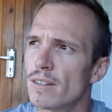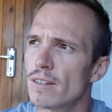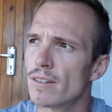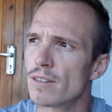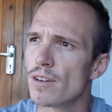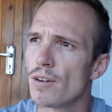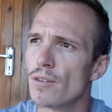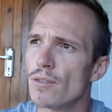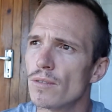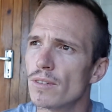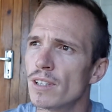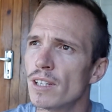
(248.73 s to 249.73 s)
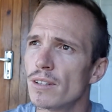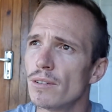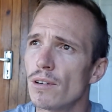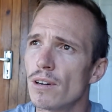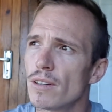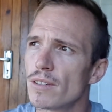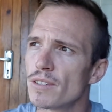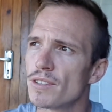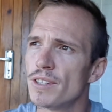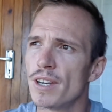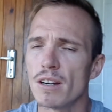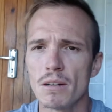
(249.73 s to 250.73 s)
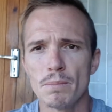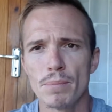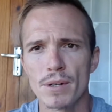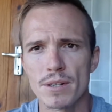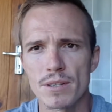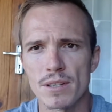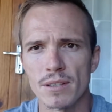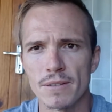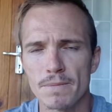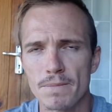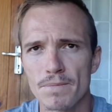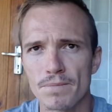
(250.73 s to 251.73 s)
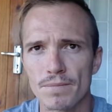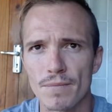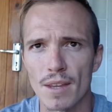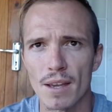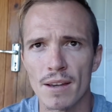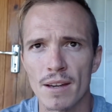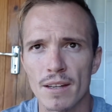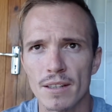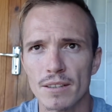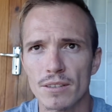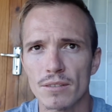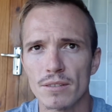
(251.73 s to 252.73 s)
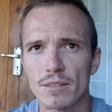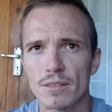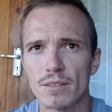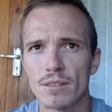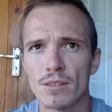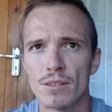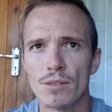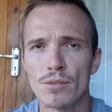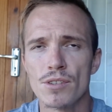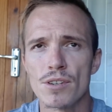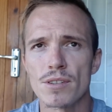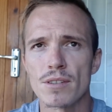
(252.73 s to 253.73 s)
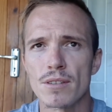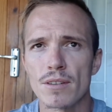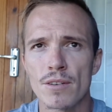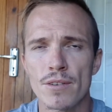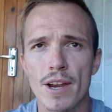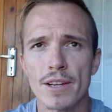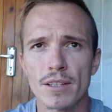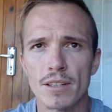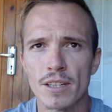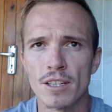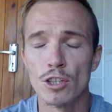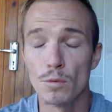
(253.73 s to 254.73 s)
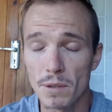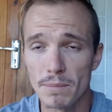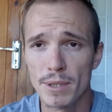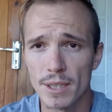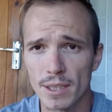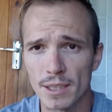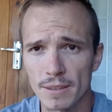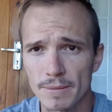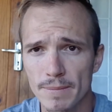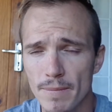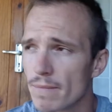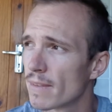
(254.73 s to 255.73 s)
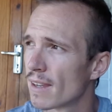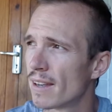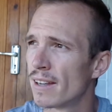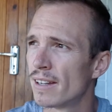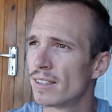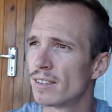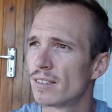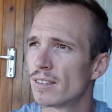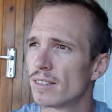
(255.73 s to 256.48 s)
So here you are, this young person, and you just created a human being, and